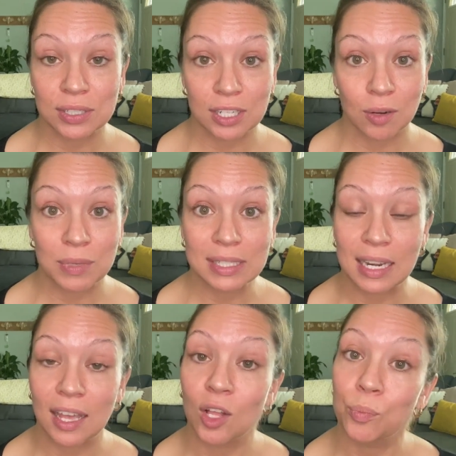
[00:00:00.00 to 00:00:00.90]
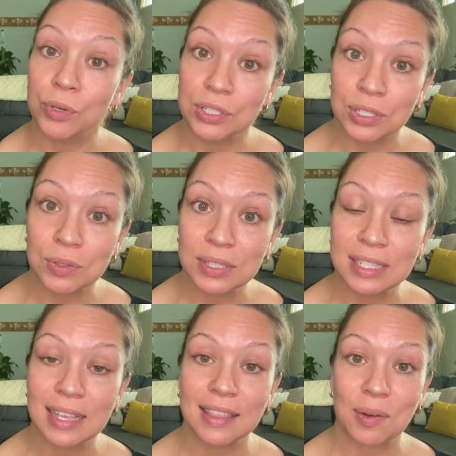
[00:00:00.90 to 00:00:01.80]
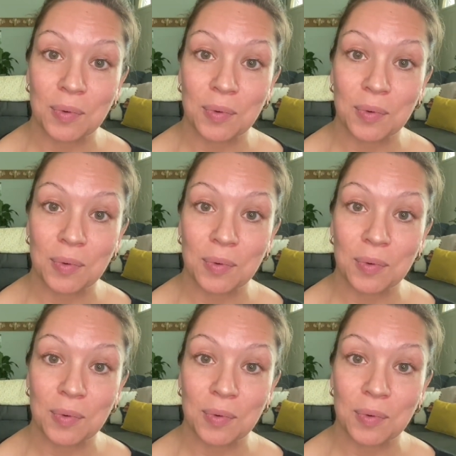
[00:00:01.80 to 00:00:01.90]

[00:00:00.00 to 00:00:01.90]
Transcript: serum is going to help reduce the